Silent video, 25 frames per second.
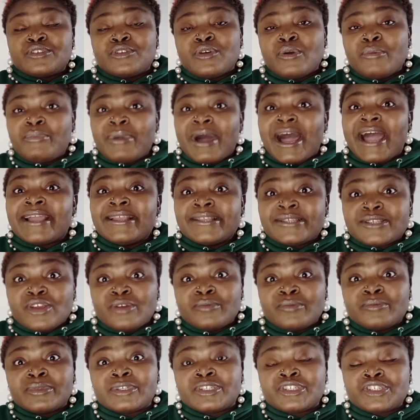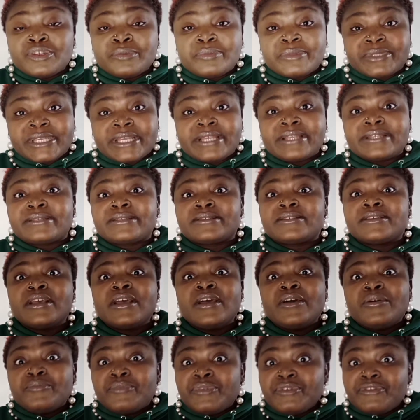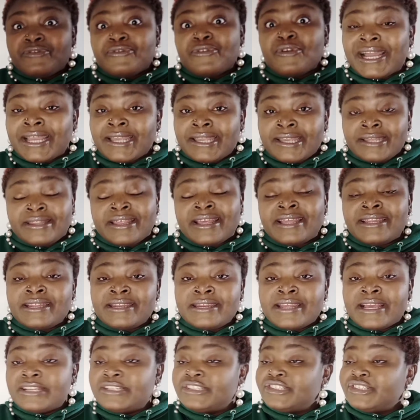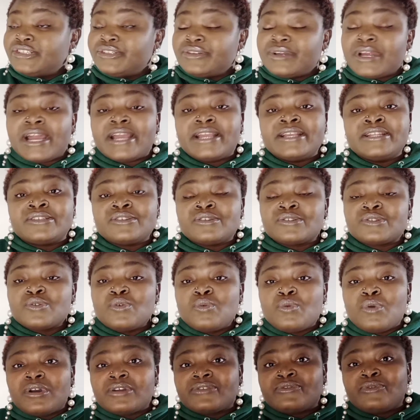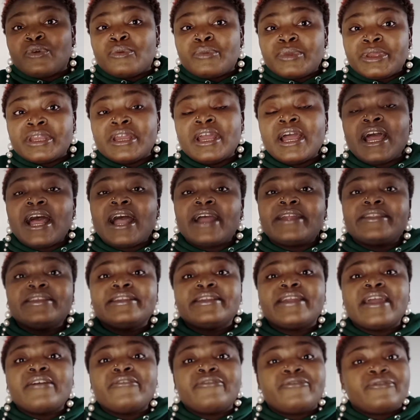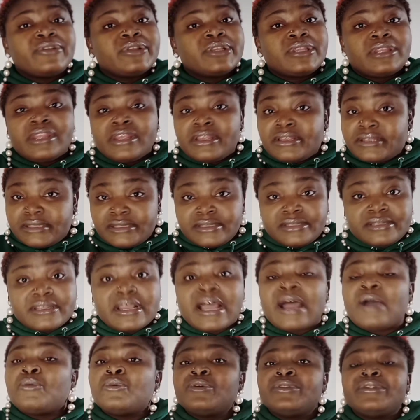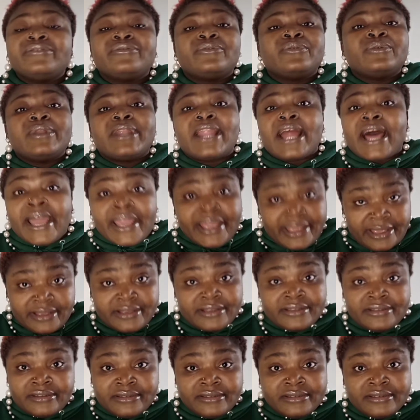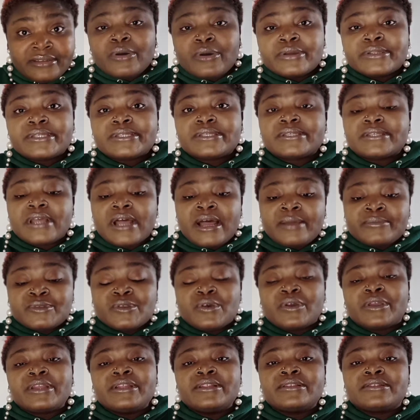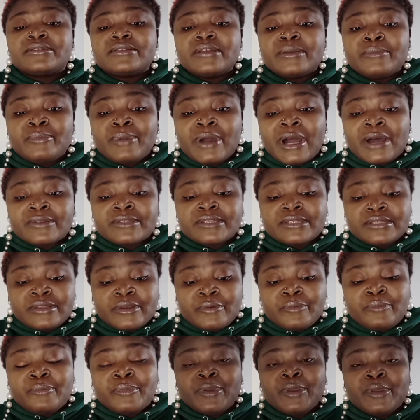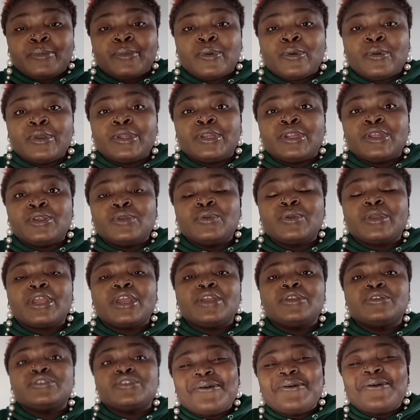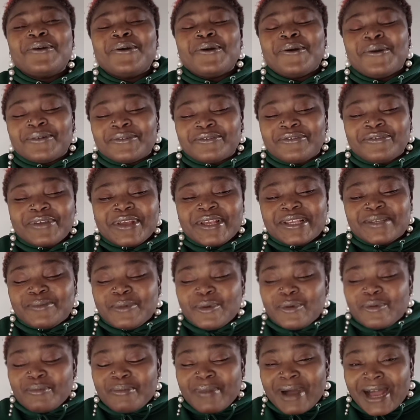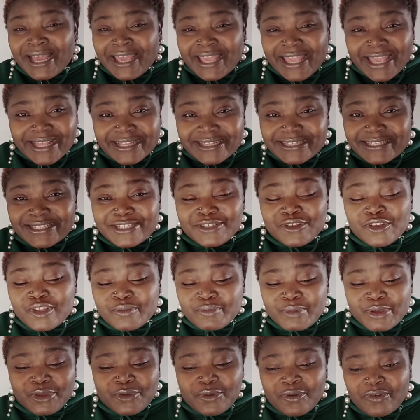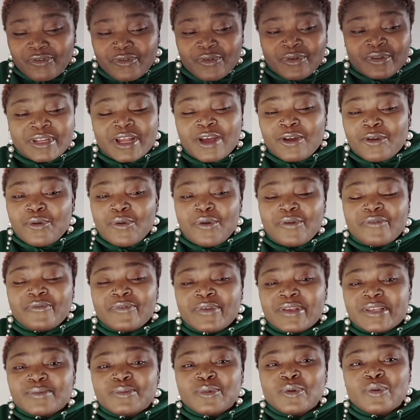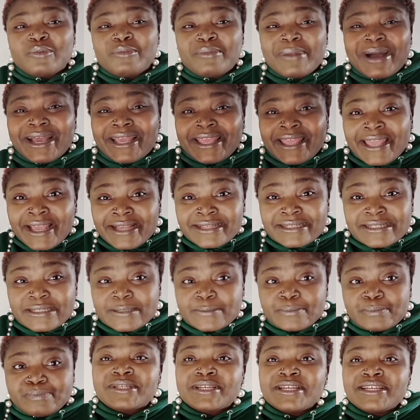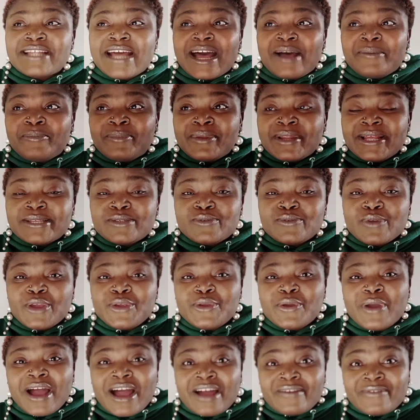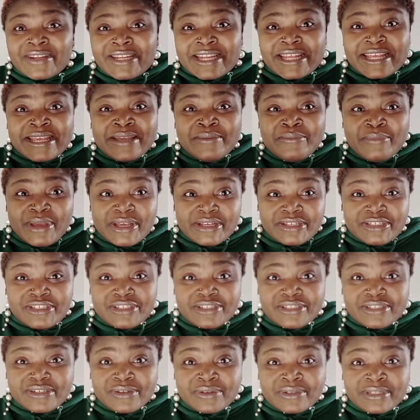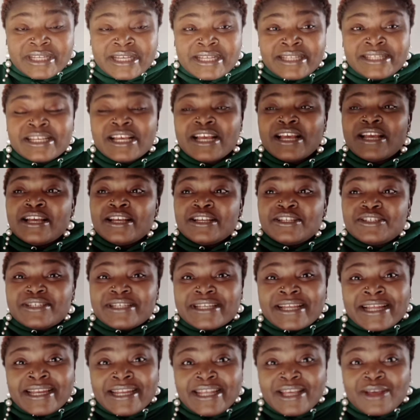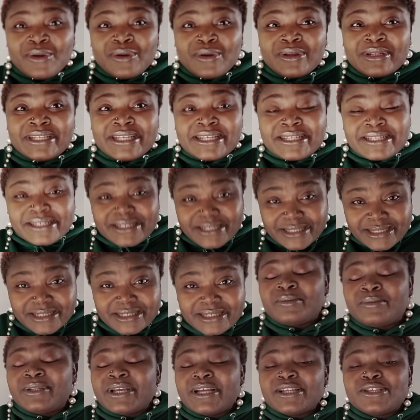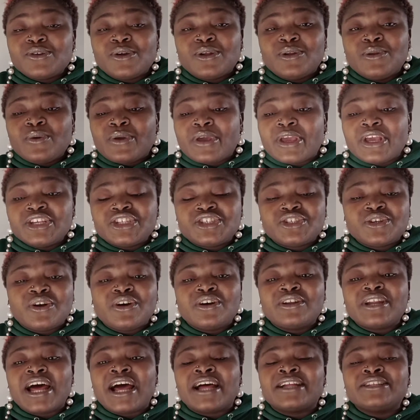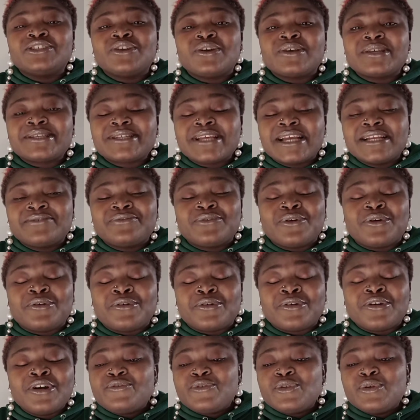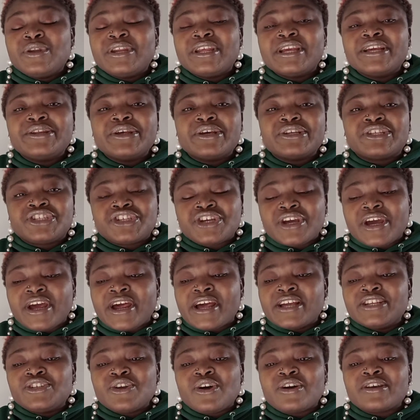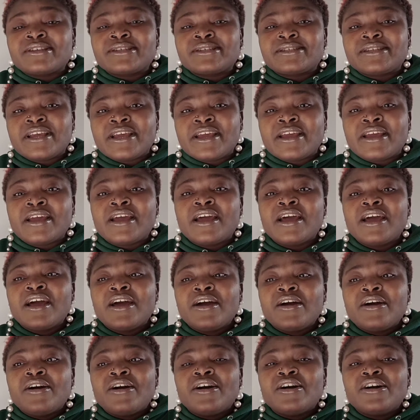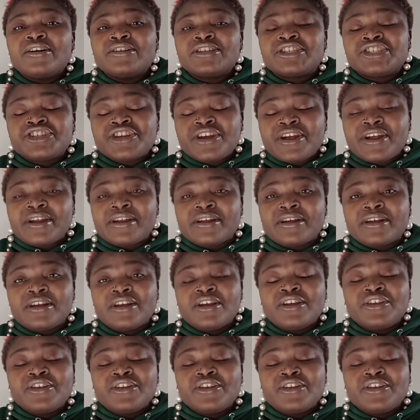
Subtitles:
you know, buying some cheap things back then in Nigeria, it also worked for me. I didn't get free things, I won't even lie. But I'm talking about the people in the UK. Go on Facebook Market. Just pick your phone now. Go on Facebook Market. You see that place where you have an image on it? Just click on it. Update your location and just search for, if you need a chair, just say chair.